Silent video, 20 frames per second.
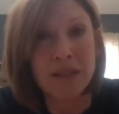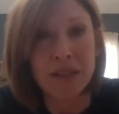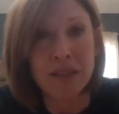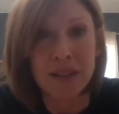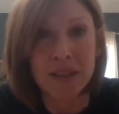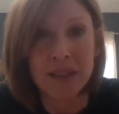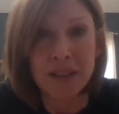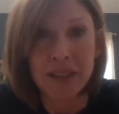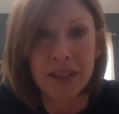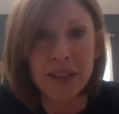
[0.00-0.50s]

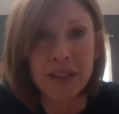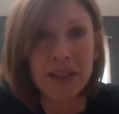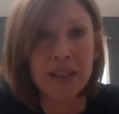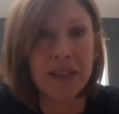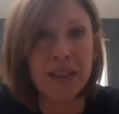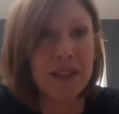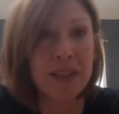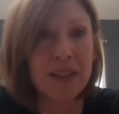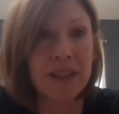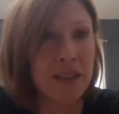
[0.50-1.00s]
little
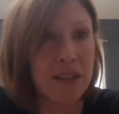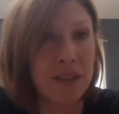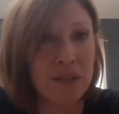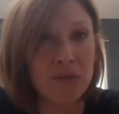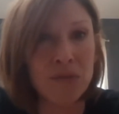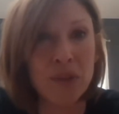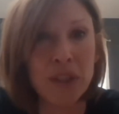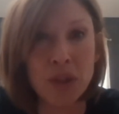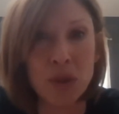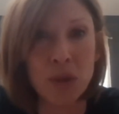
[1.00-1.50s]

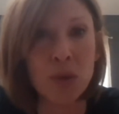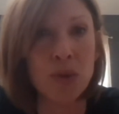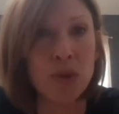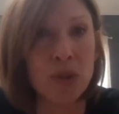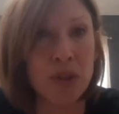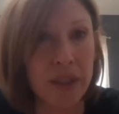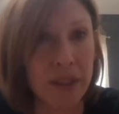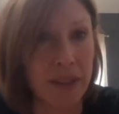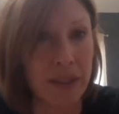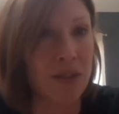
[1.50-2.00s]

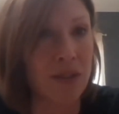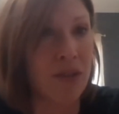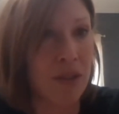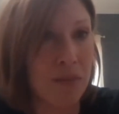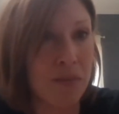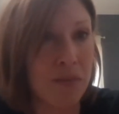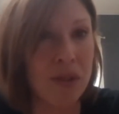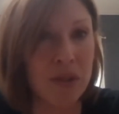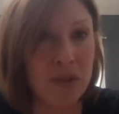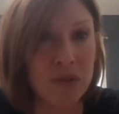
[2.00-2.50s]
retooling in
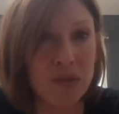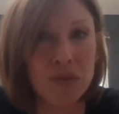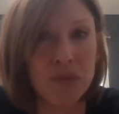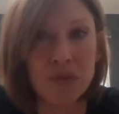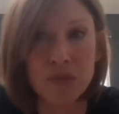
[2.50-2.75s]
terms of,